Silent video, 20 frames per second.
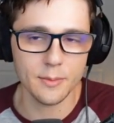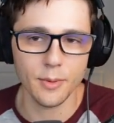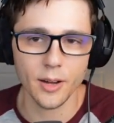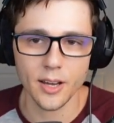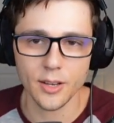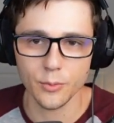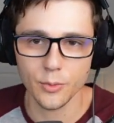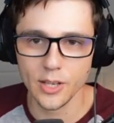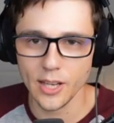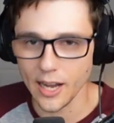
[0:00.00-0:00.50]

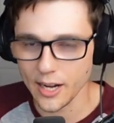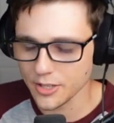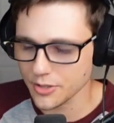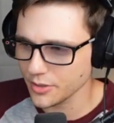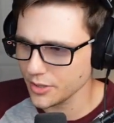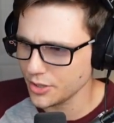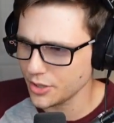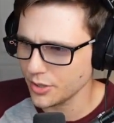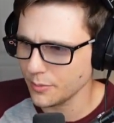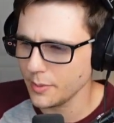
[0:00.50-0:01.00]
Bond, we
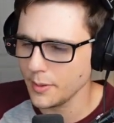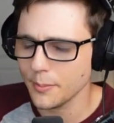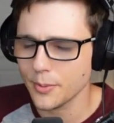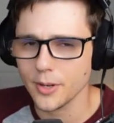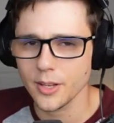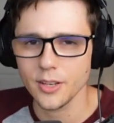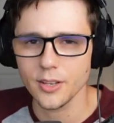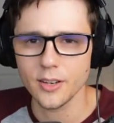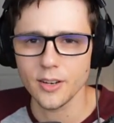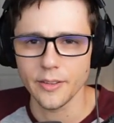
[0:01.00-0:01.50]
actually should be
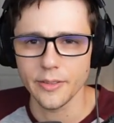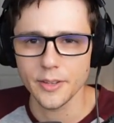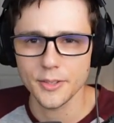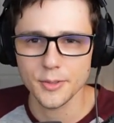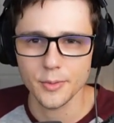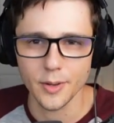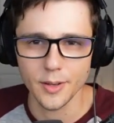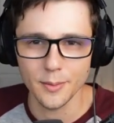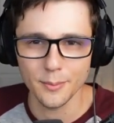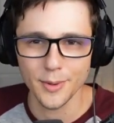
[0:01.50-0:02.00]
pretty good on
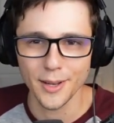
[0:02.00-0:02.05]
this one.